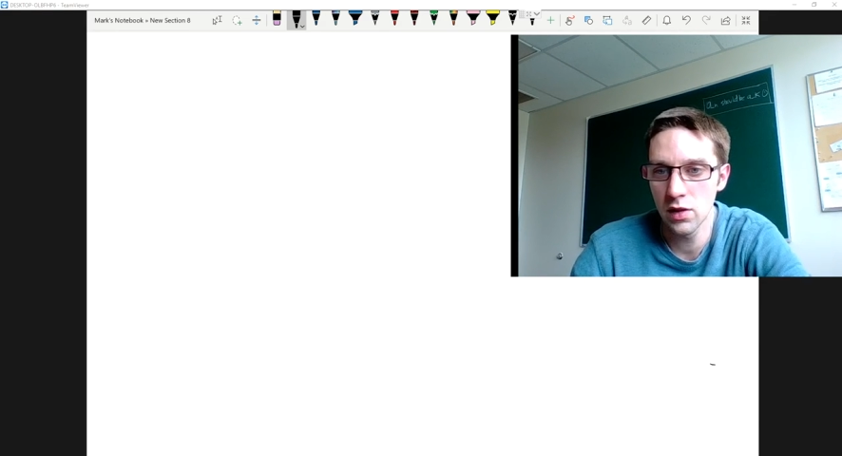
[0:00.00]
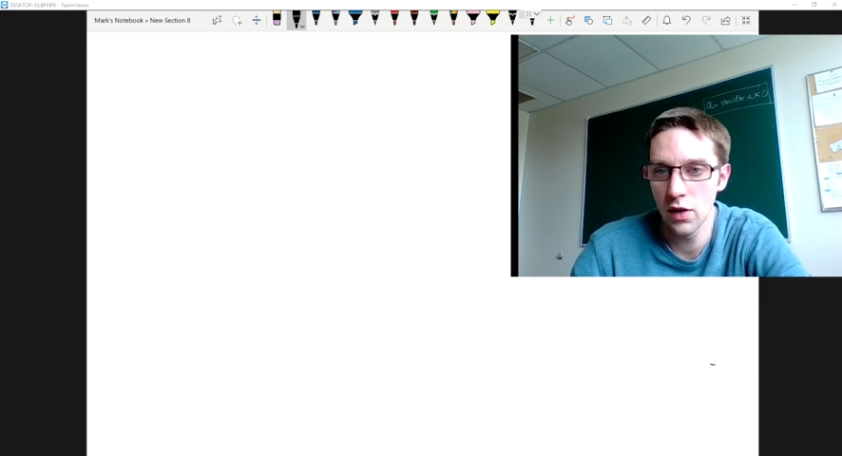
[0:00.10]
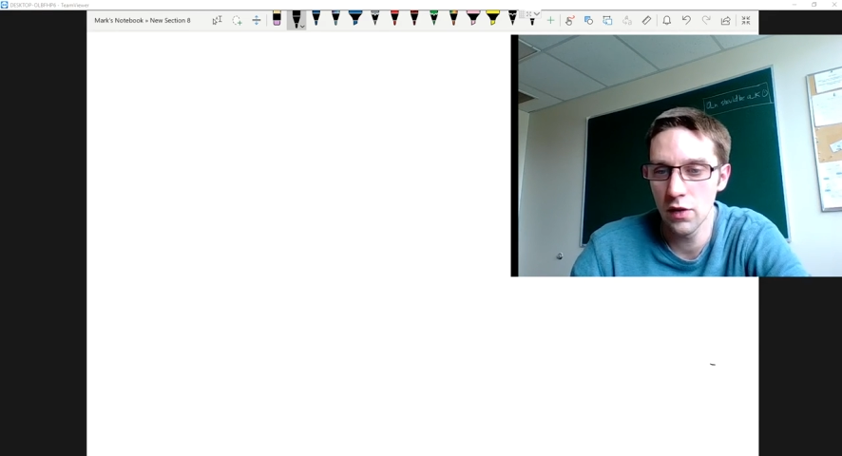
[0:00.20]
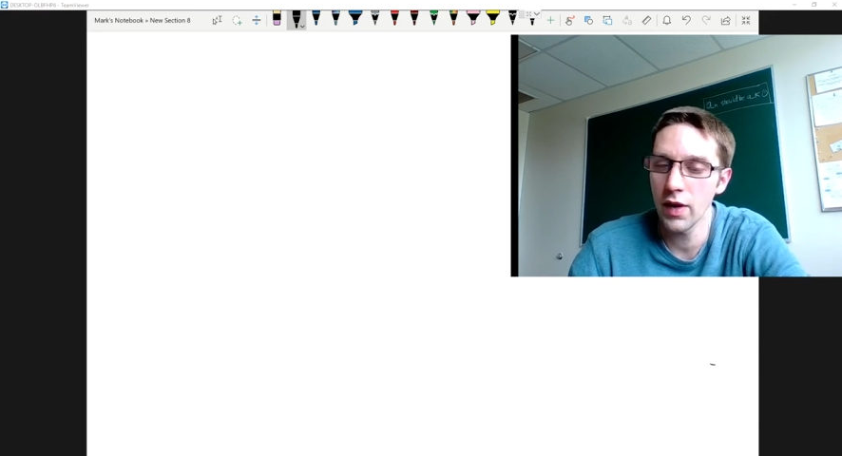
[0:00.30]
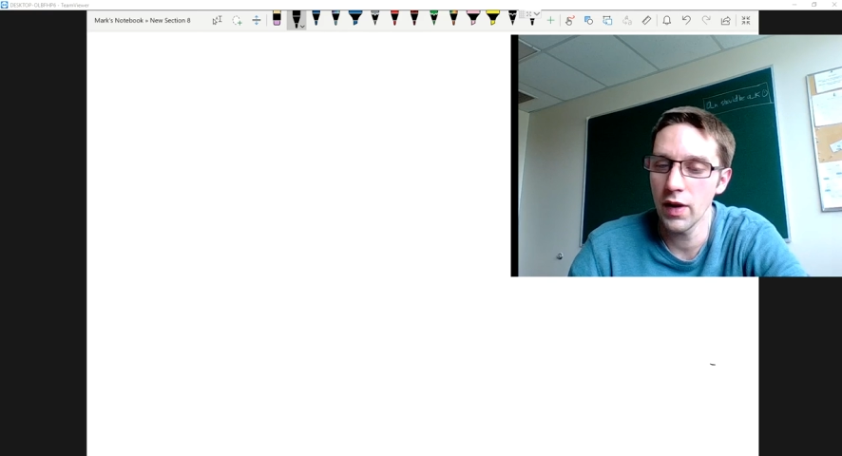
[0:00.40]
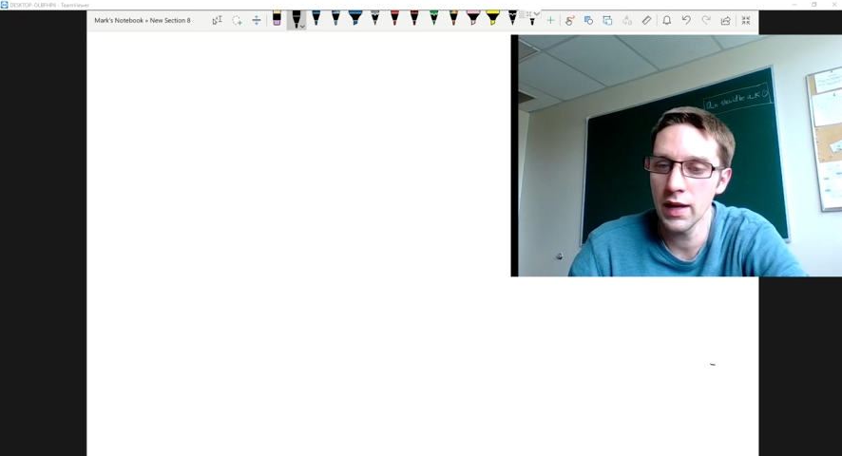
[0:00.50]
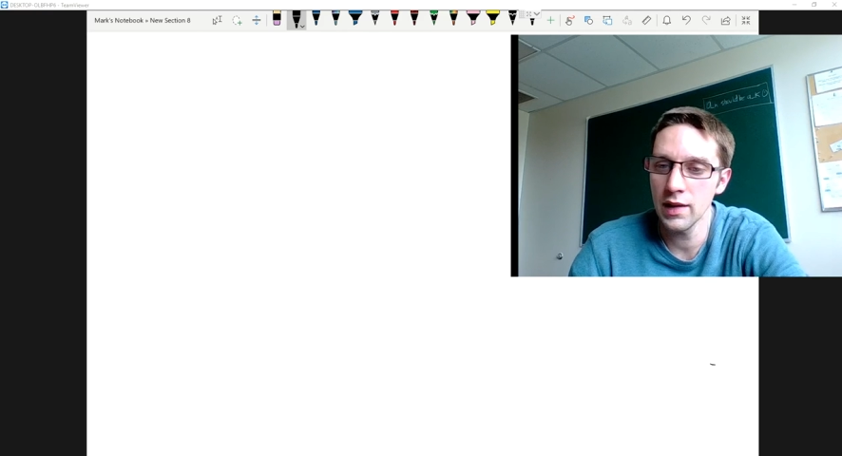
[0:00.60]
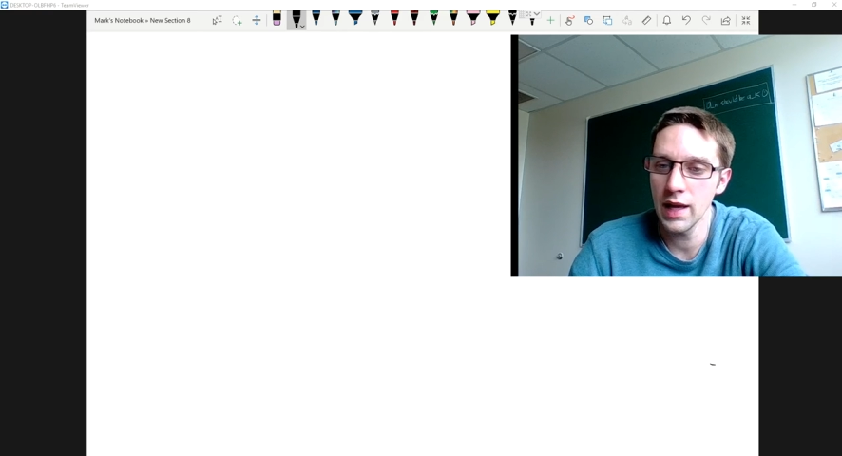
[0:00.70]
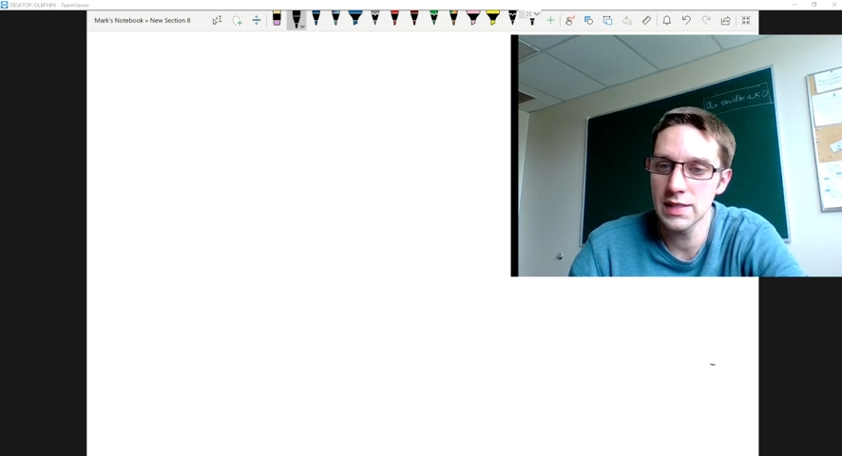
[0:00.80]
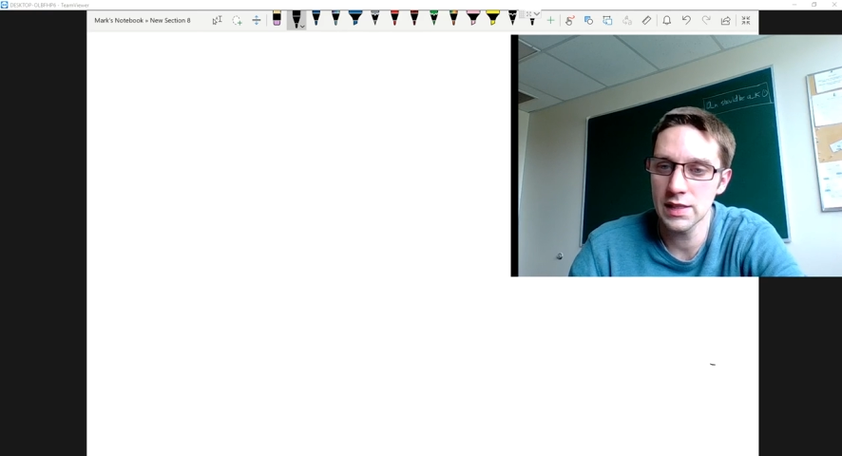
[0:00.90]
for
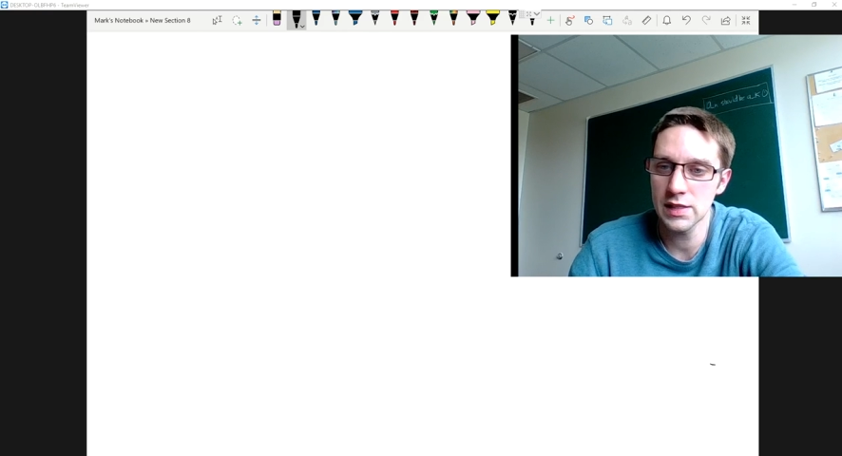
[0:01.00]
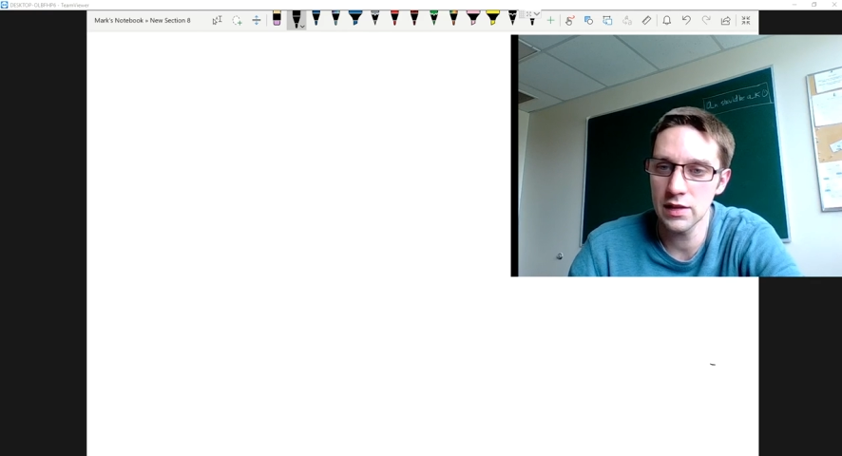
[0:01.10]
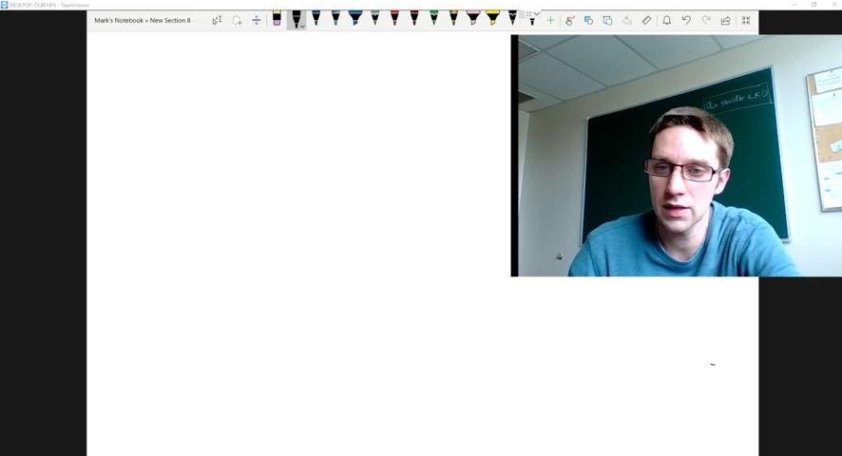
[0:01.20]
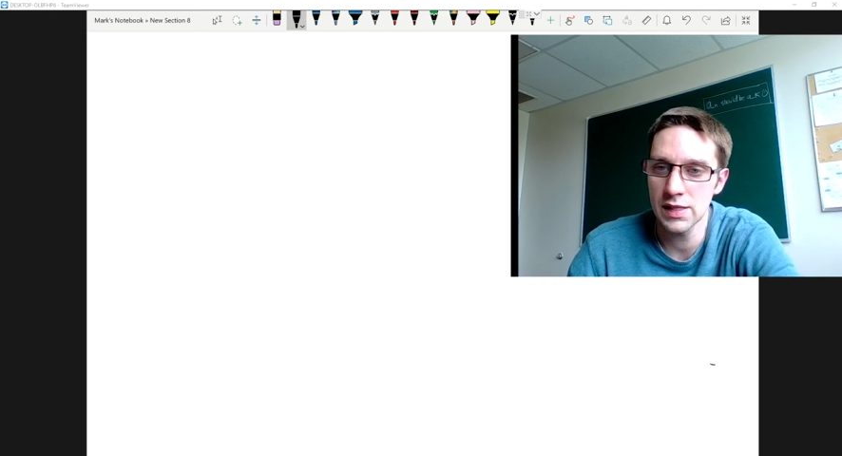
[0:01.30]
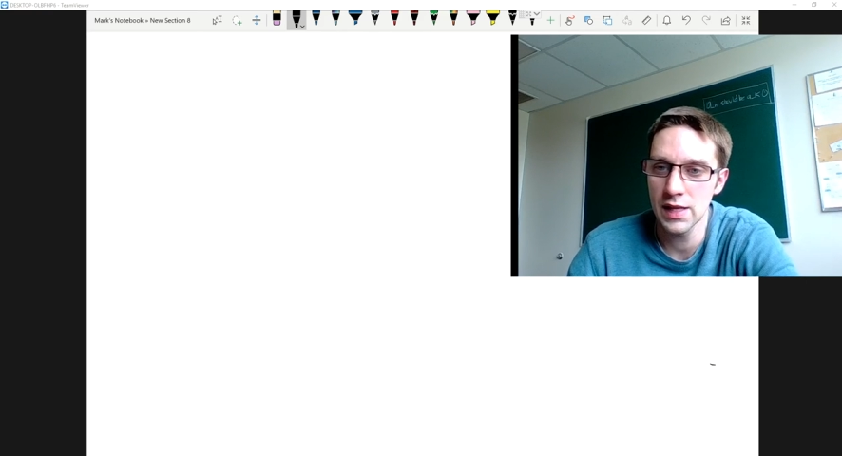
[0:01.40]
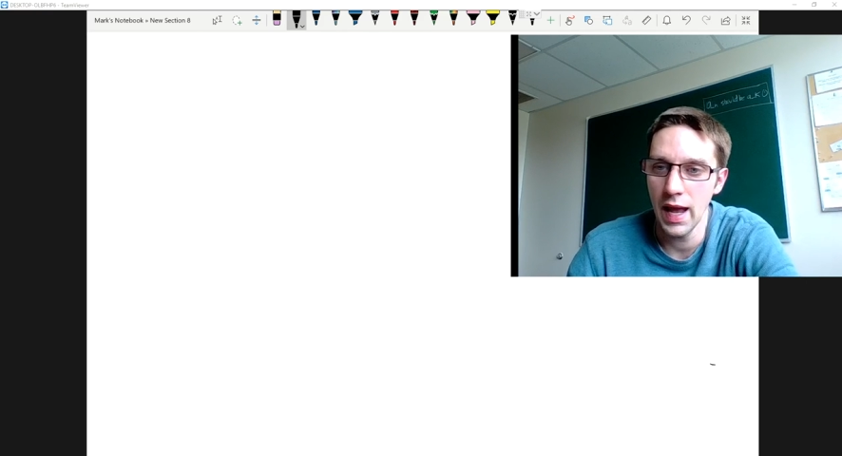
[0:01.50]
analyzing series,